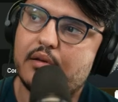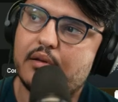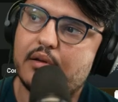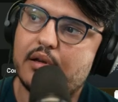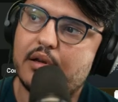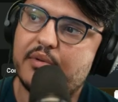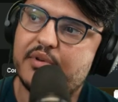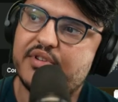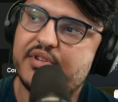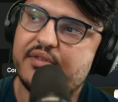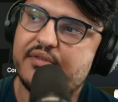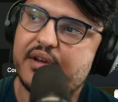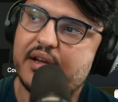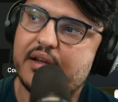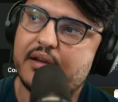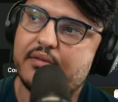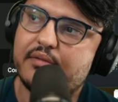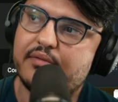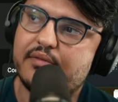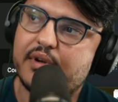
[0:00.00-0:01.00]
let me see if I
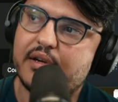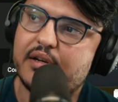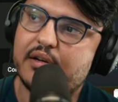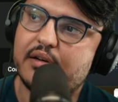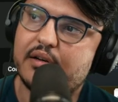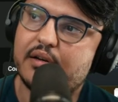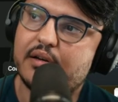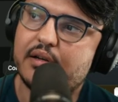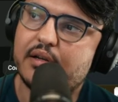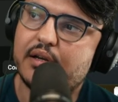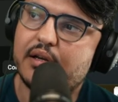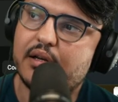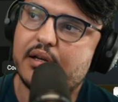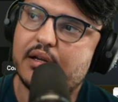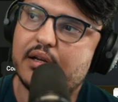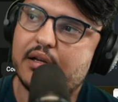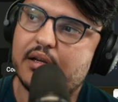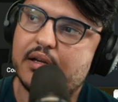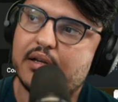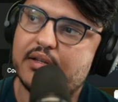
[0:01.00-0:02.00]
can find
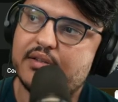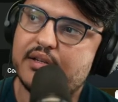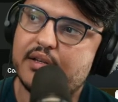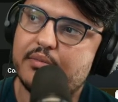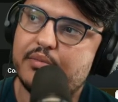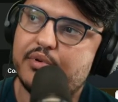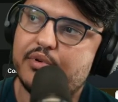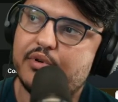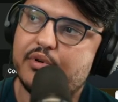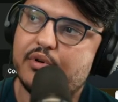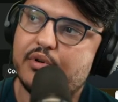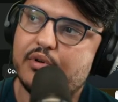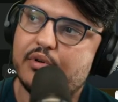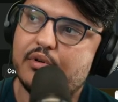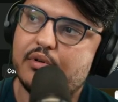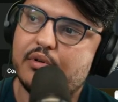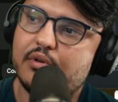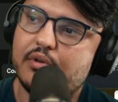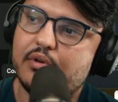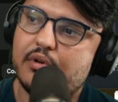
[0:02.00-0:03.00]
an
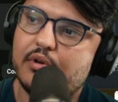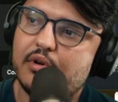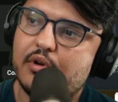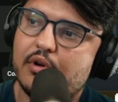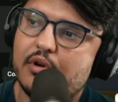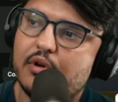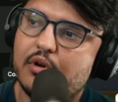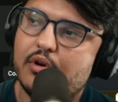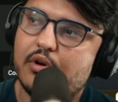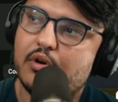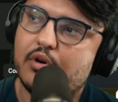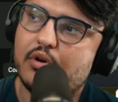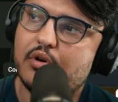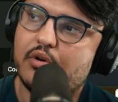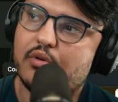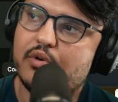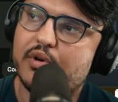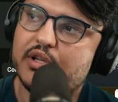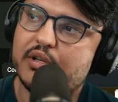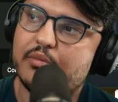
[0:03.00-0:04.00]
example
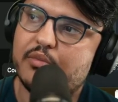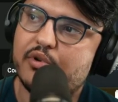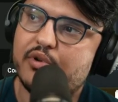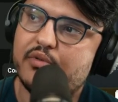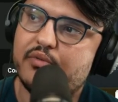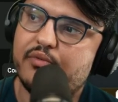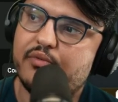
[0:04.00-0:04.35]
of what I'm looking